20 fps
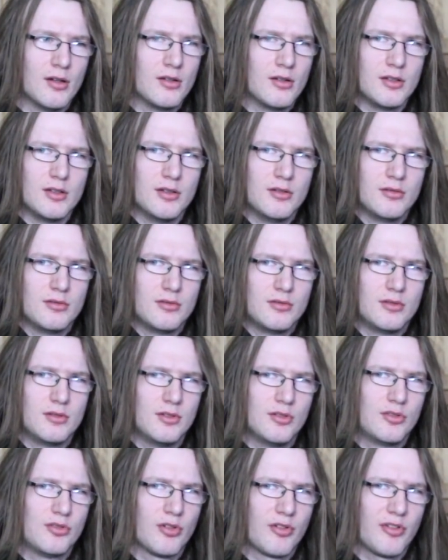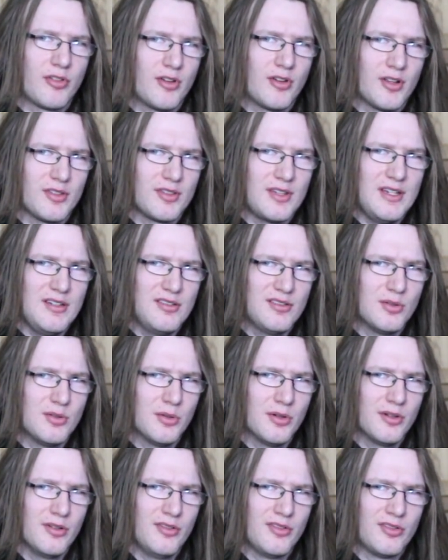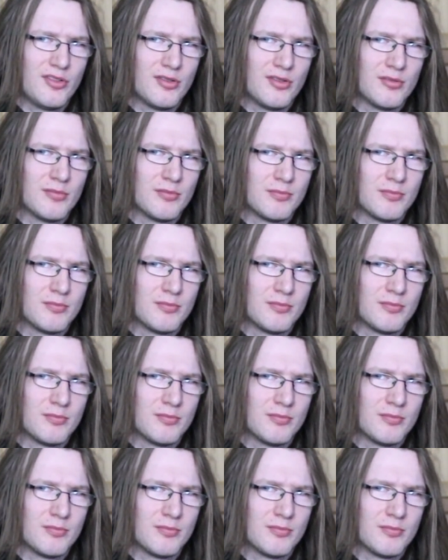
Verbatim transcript: You sure they're not these chords?